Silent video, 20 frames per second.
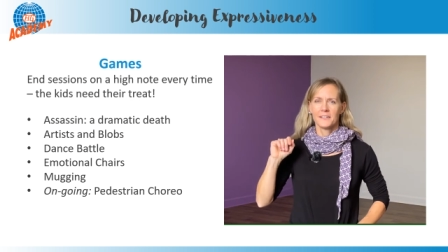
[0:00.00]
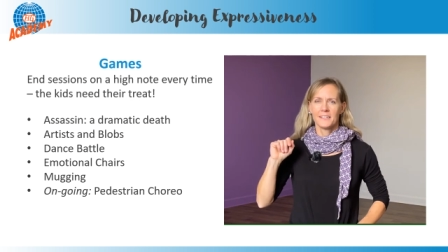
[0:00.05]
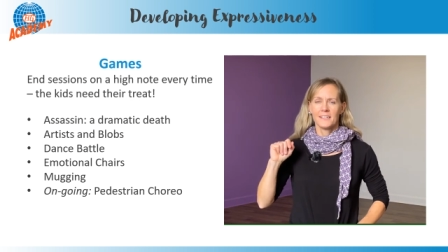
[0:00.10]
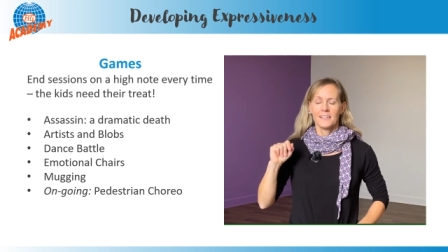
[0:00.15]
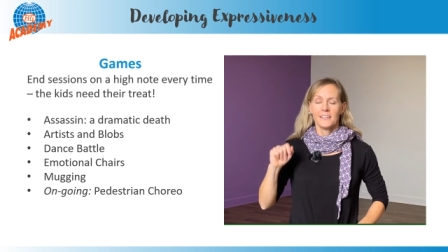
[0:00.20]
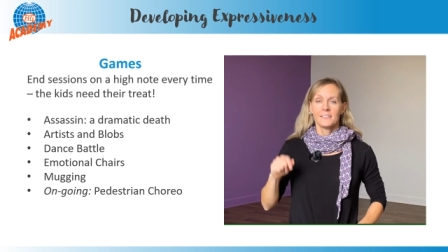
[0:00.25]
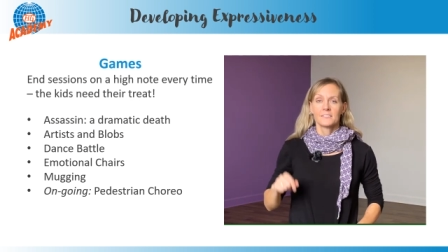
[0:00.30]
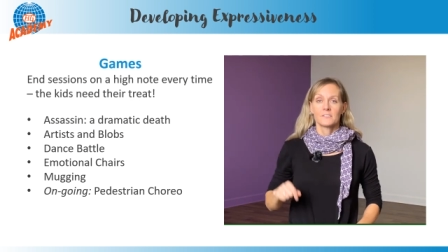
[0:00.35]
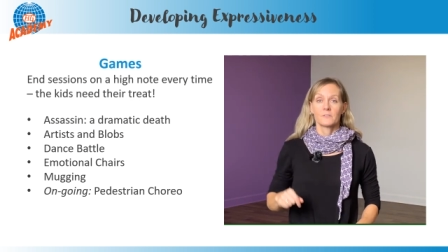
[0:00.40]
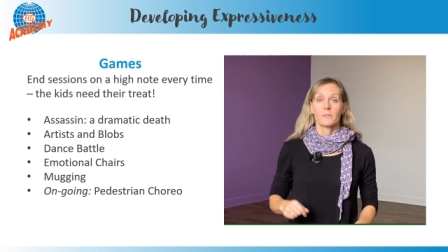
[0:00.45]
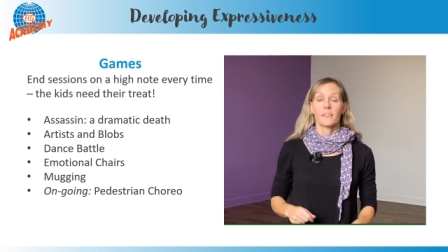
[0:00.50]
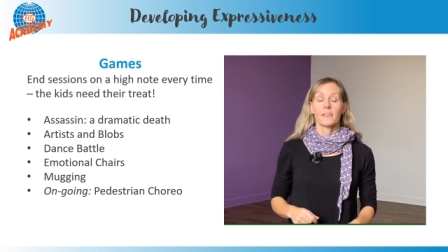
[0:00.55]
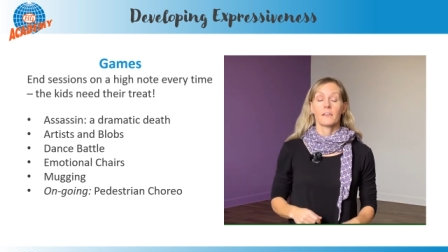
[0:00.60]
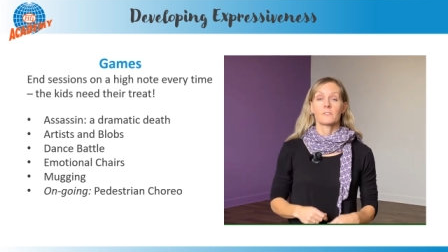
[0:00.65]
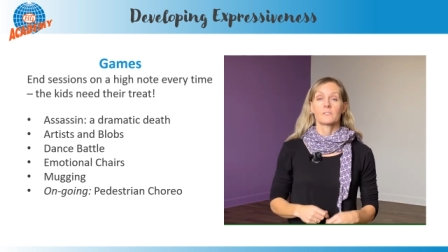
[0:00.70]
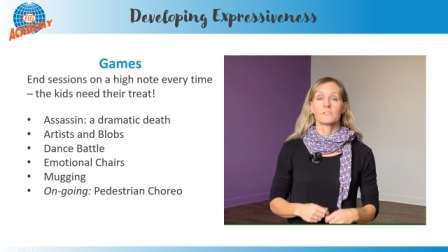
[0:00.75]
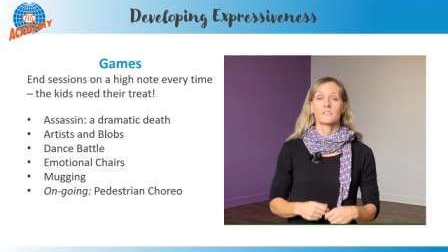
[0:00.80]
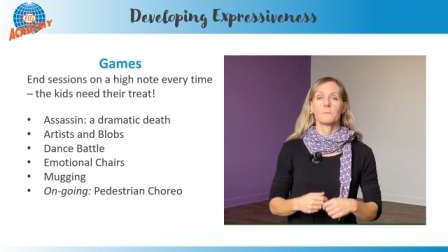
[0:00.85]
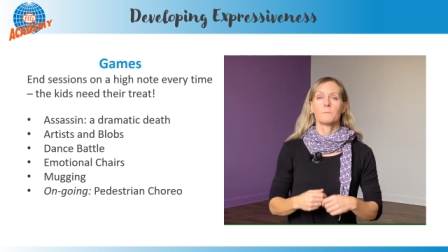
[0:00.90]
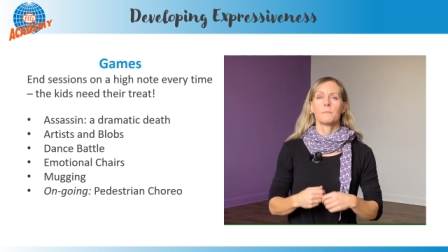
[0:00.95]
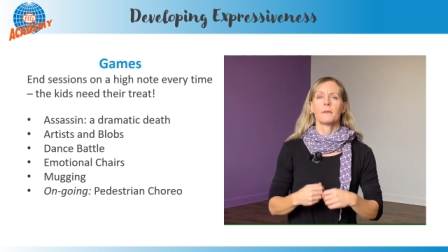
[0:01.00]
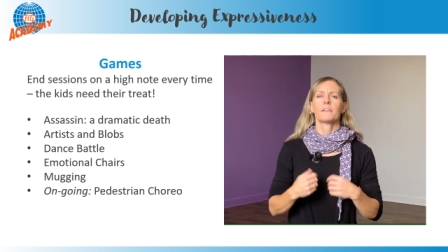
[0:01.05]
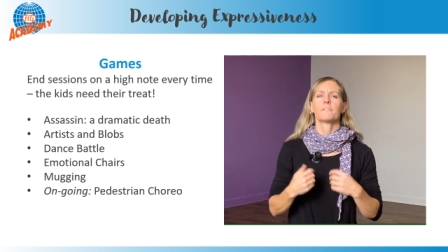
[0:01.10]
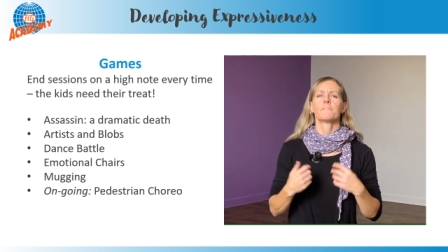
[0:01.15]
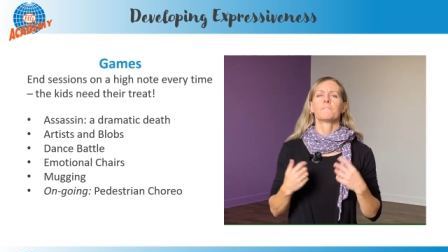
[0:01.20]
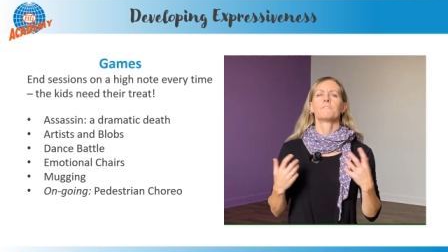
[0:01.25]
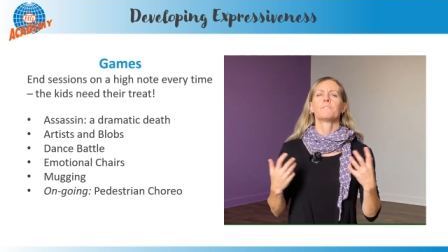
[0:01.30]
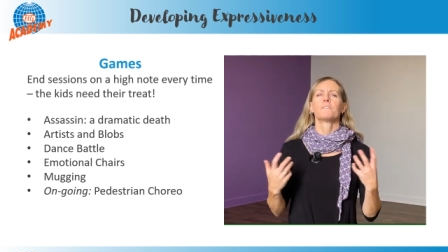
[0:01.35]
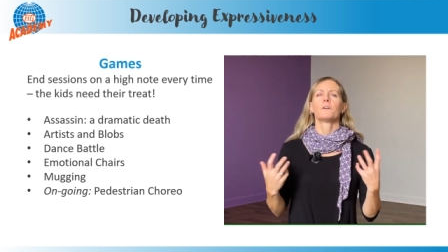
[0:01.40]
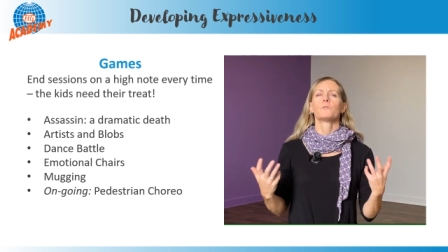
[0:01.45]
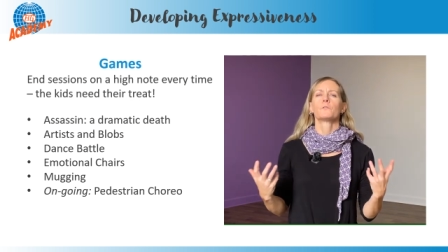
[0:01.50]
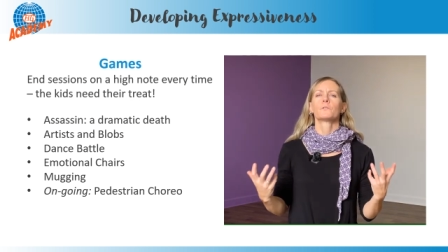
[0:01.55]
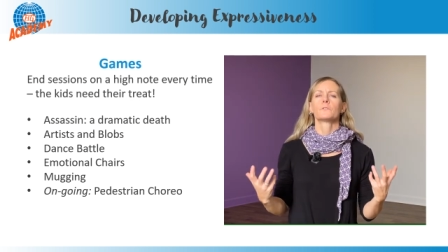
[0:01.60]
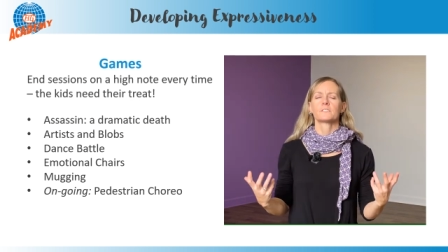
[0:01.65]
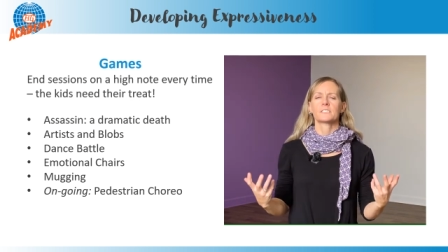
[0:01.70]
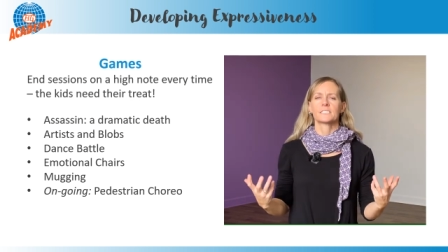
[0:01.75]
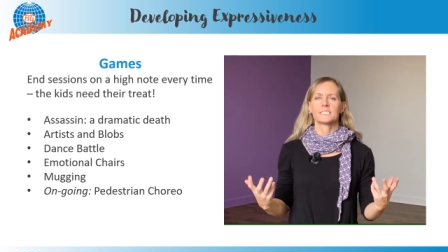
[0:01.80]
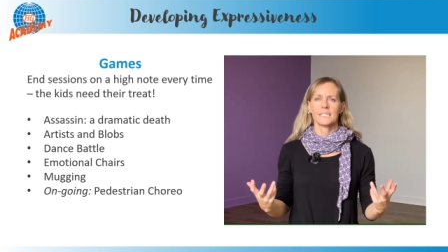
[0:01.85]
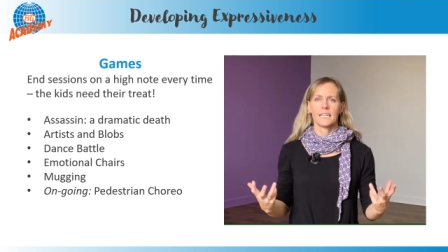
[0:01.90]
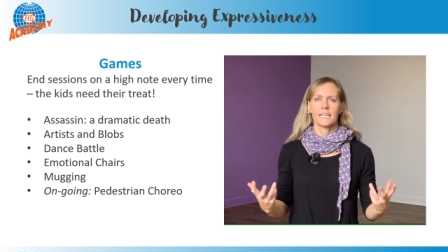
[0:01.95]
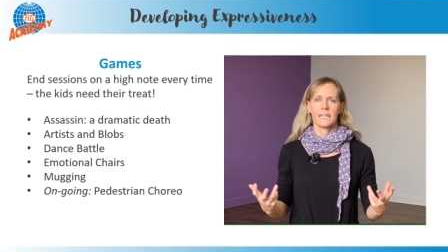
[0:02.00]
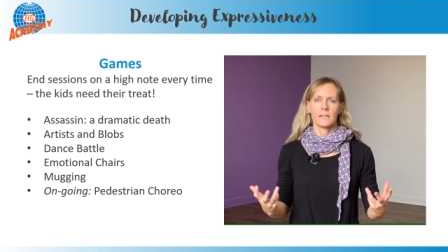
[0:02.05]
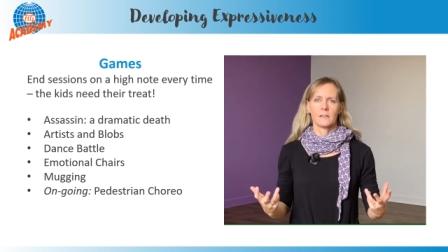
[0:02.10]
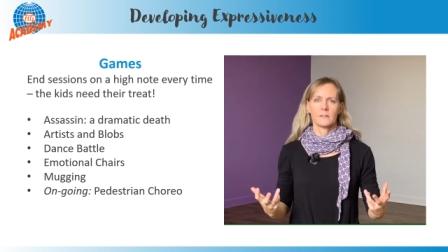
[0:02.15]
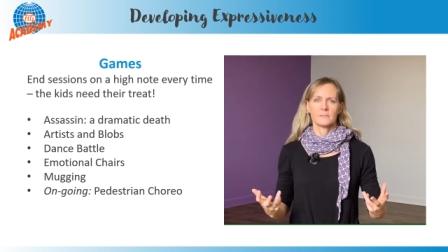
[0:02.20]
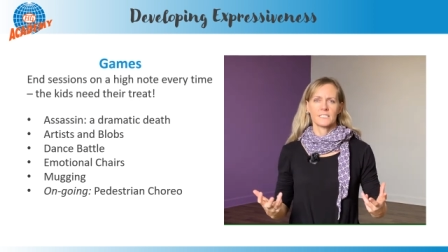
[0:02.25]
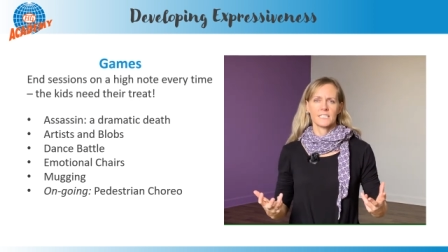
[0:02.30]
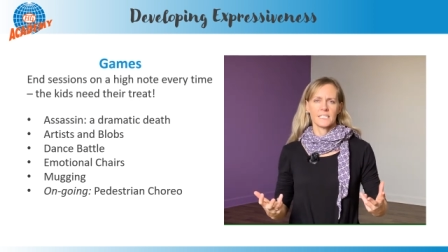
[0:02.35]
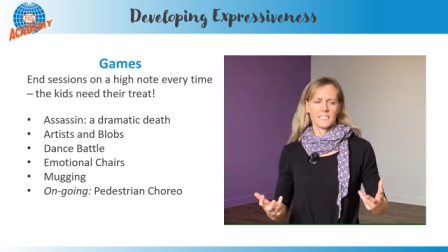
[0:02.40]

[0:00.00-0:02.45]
So they are to make vocal sounds and